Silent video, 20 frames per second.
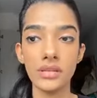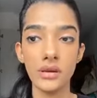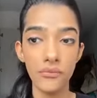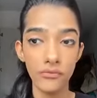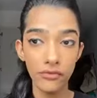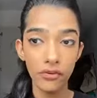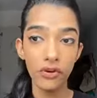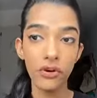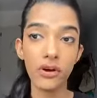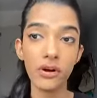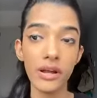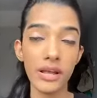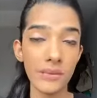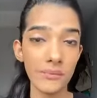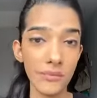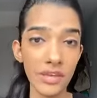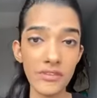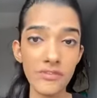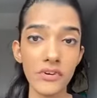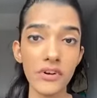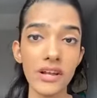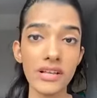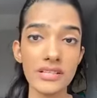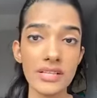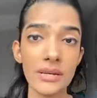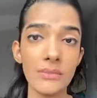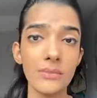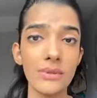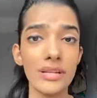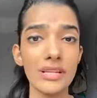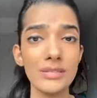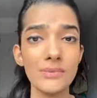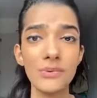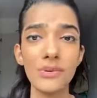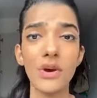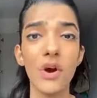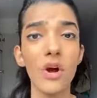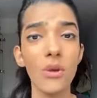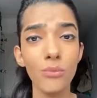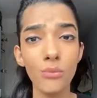for me, for example, it's
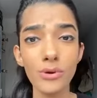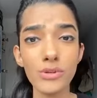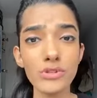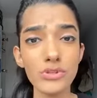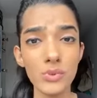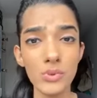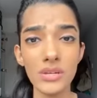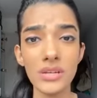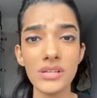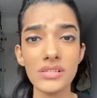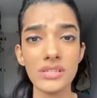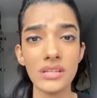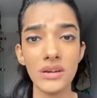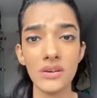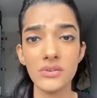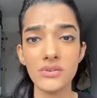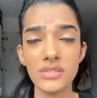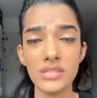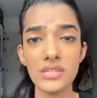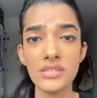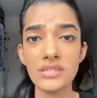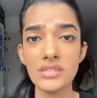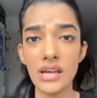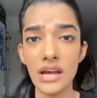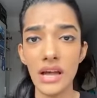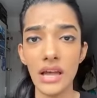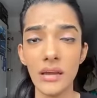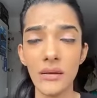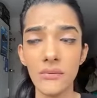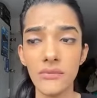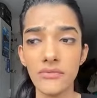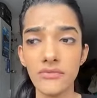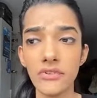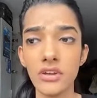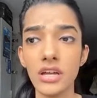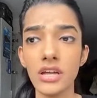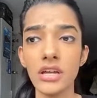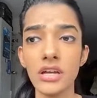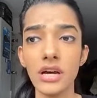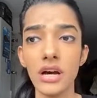been almost 2 years now since I
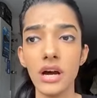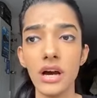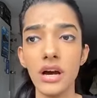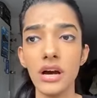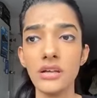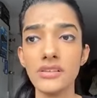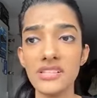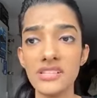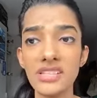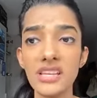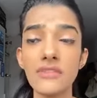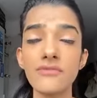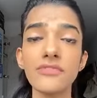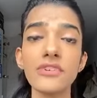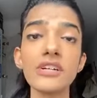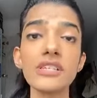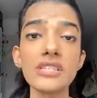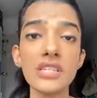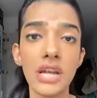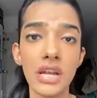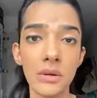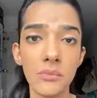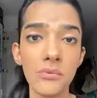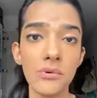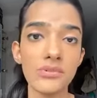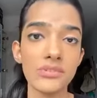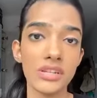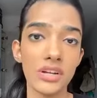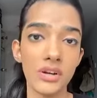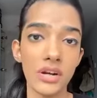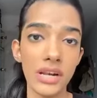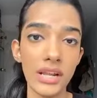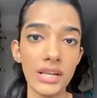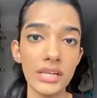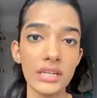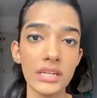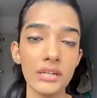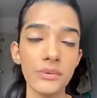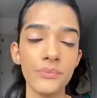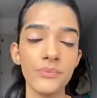first started posting on
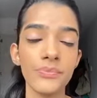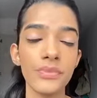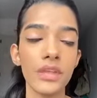LinkedIn.